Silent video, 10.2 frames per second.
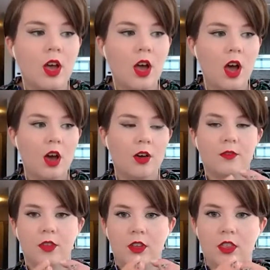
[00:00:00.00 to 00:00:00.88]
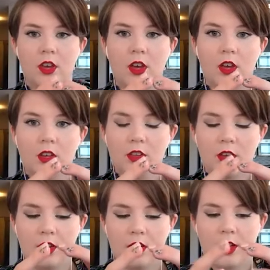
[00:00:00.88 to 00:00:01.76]
of the
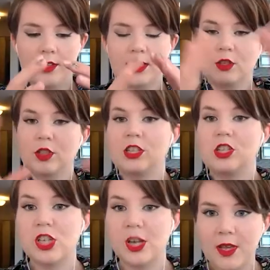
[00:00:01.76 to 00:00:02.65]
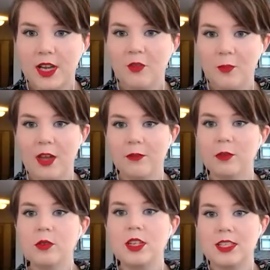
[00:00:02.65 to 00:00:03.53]
essentially shipment of pet
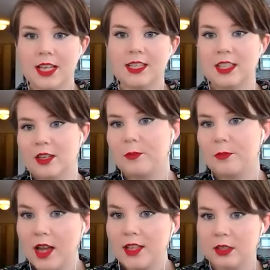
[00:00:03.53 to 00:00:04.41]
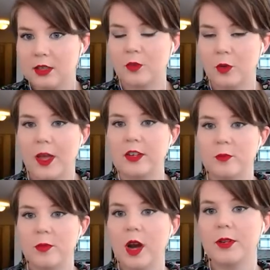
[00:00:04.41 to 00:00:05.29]
food tested positive for
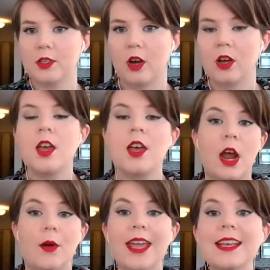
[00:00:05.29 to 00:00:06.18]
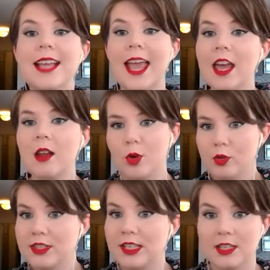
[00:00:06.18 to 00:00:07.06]
pentobarbital. Now, his animal
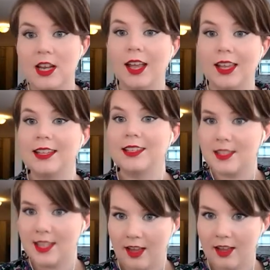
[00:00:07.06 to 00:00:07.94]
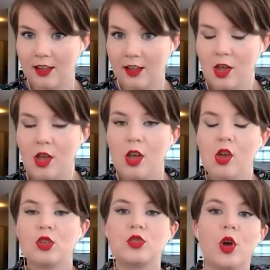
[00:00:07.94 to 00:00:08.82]
did not get sick.
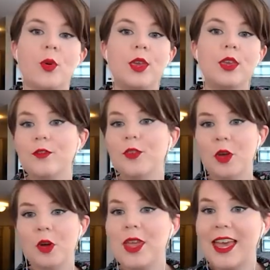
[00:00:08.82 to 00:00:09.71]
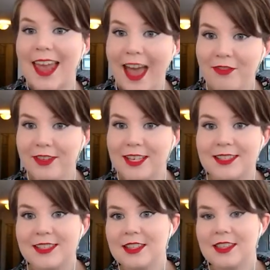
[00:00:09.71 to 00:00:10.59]
So even though we had
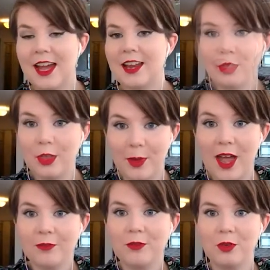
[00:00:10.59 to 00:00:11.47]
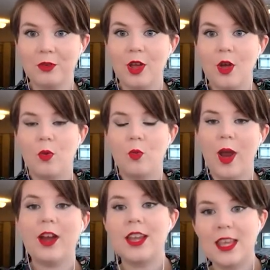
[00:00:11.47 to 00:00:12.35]
evidence that the pet food
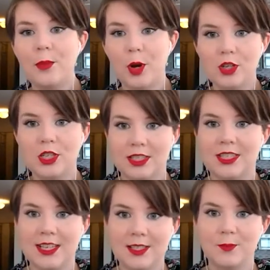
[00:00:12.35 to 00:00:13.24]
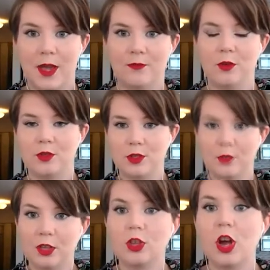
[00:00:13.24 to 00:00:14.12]
where he purchased his pet food, so
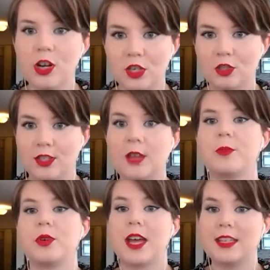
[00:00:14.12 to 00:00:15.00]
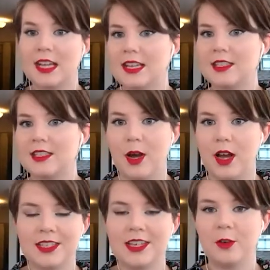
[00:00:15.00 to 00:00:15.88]
the larger sample had tested
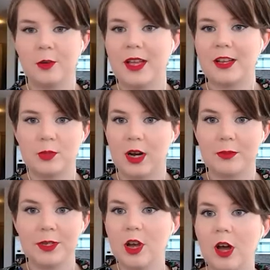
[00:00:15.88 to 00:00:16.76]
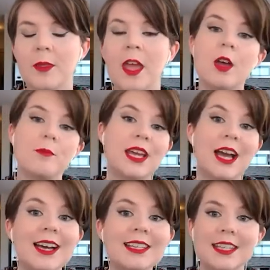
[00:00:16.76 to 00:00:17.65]
positive for pentobarbital,
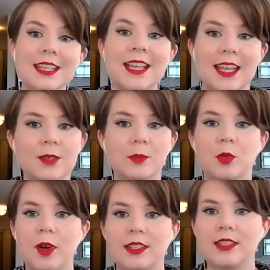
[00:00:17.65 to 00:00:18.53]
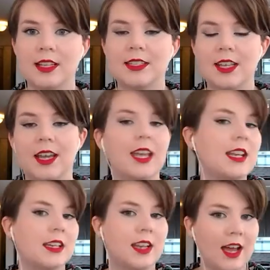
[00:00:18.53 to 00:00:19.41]
because his animal was not sick, he
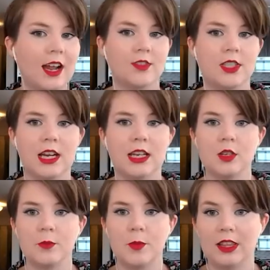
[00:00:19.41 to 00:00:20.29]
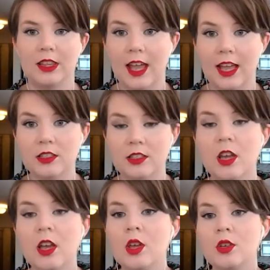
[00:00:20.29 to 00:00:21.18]
did not have standing to bring the case.
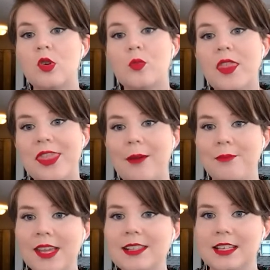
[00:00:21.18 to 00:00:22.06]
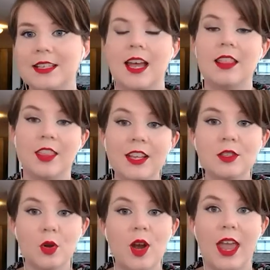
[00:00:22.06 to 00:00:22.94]
So what that means is, unless
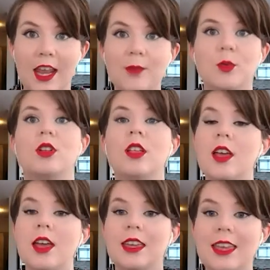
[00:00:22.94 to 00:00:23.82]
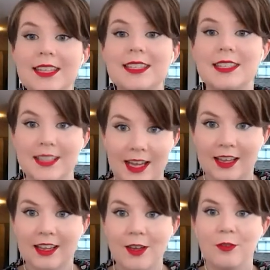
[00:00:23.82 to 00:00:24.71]
your animal gets
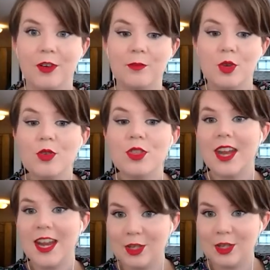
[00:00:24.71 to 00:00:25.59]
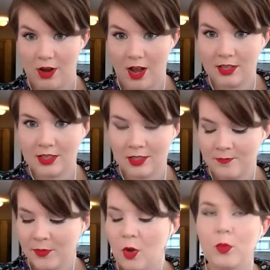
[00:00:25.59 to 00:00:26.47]
sick from euthanasia drugs,
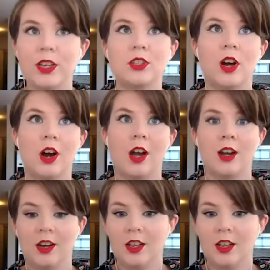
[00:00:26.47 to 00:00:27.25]
which are